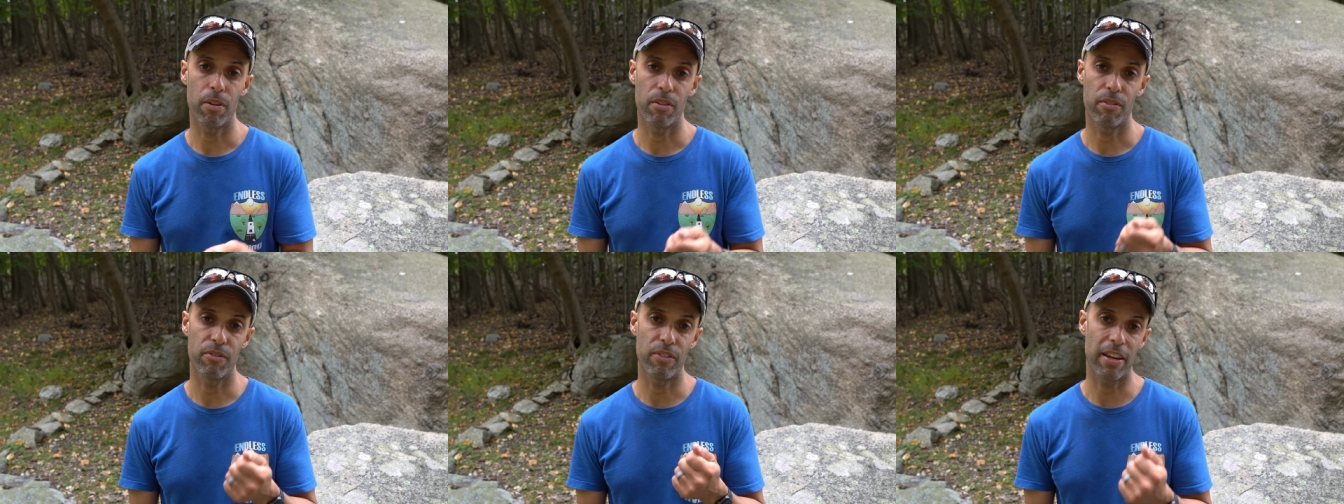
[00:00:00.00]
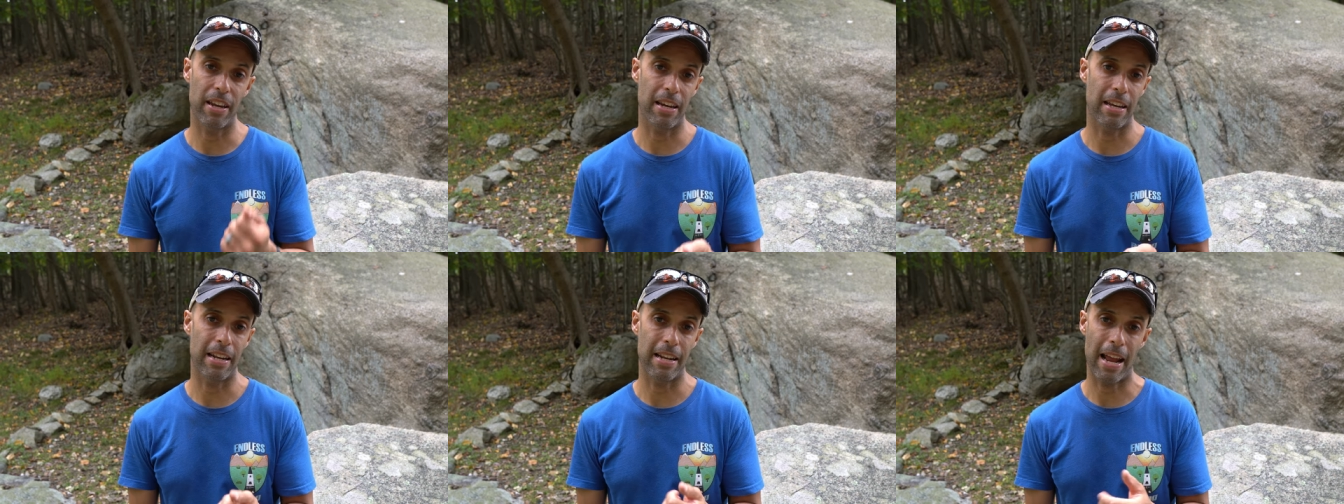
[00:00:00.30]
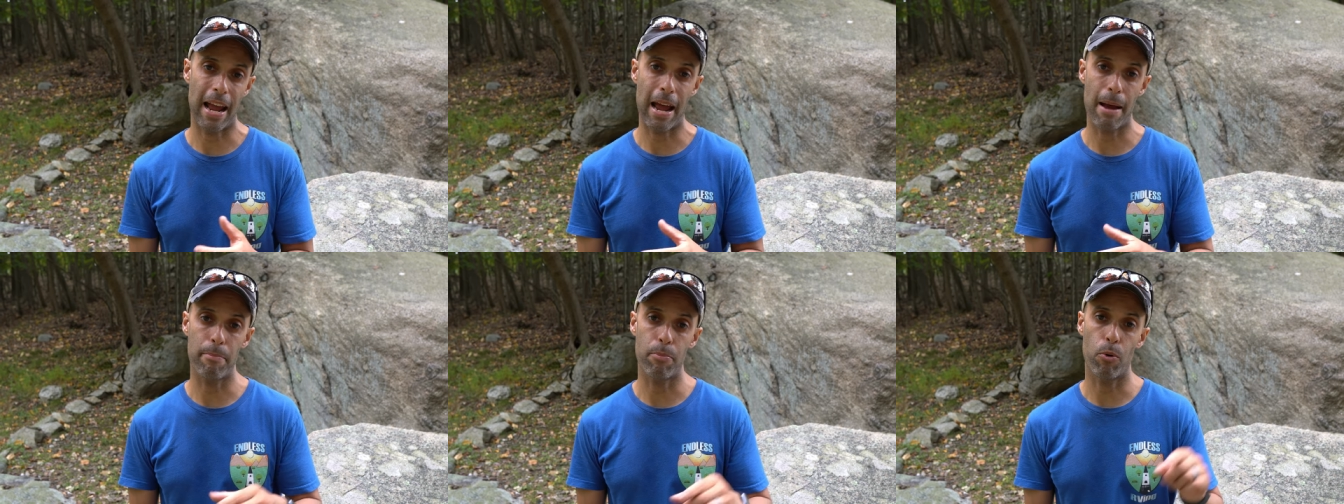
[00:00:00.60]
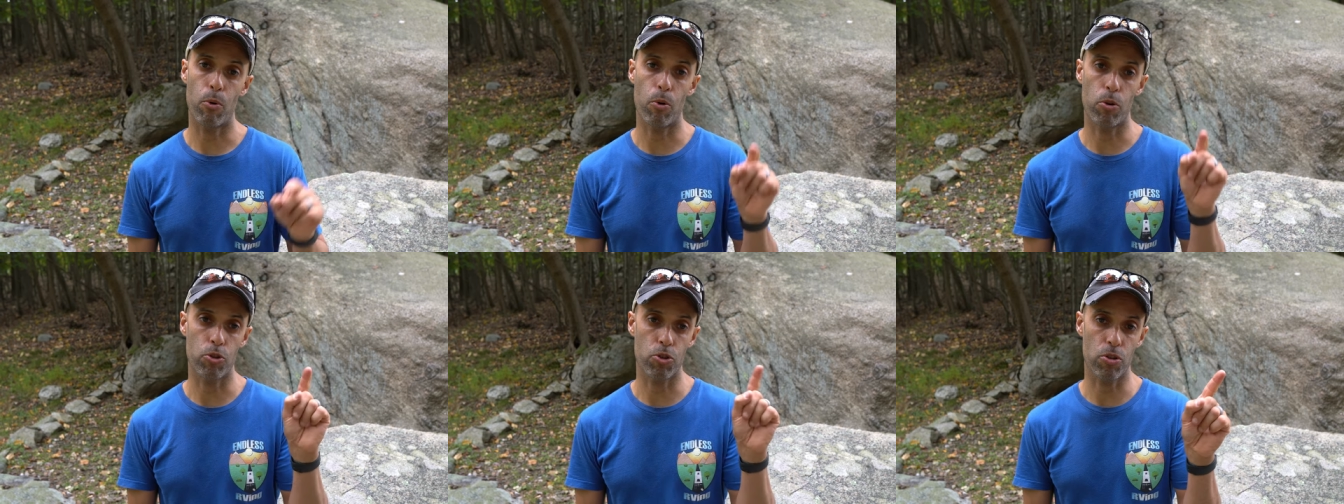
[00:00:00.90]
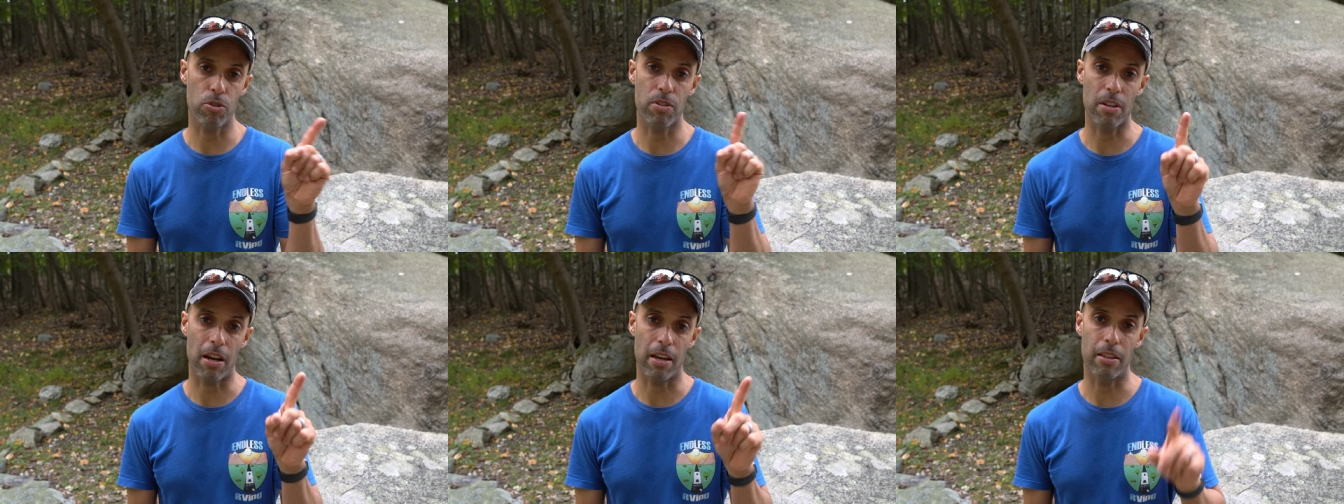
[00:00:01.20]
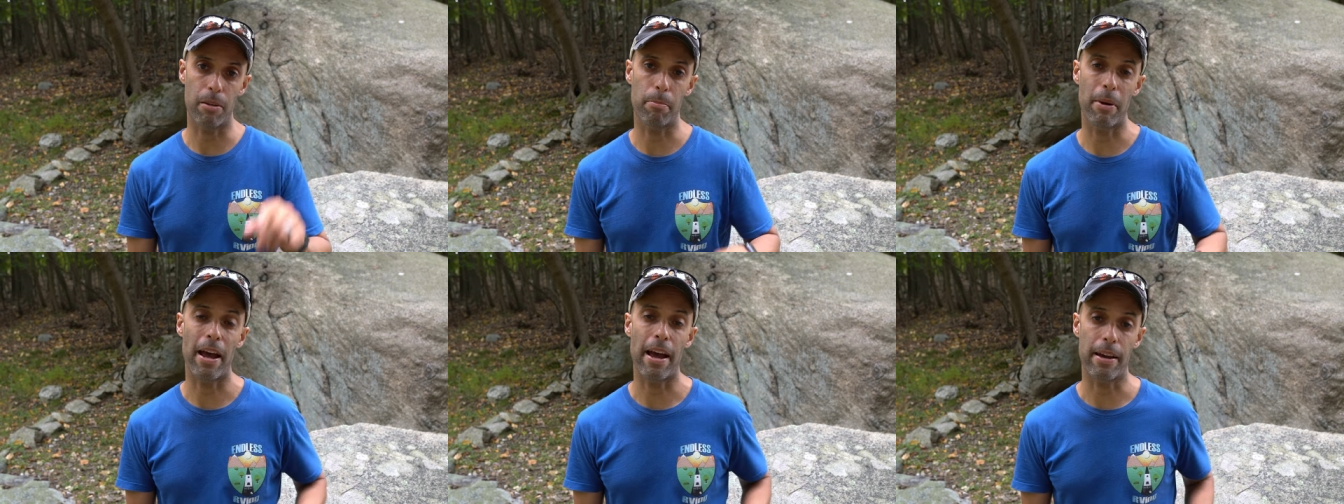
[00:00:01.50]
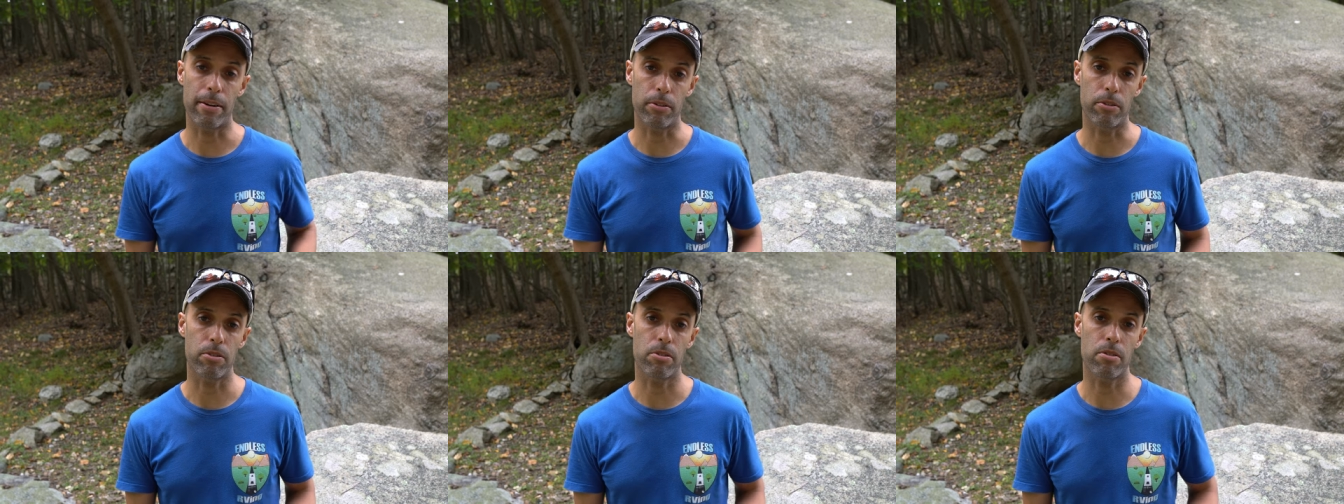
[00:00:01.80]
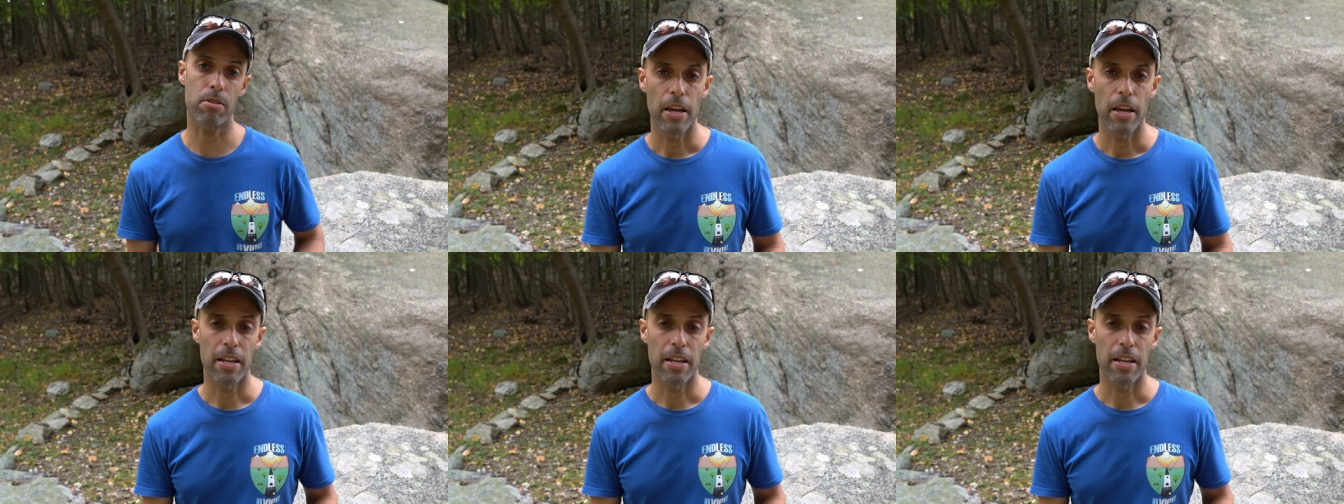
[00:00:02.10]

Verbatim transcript: via an app or just on the panels.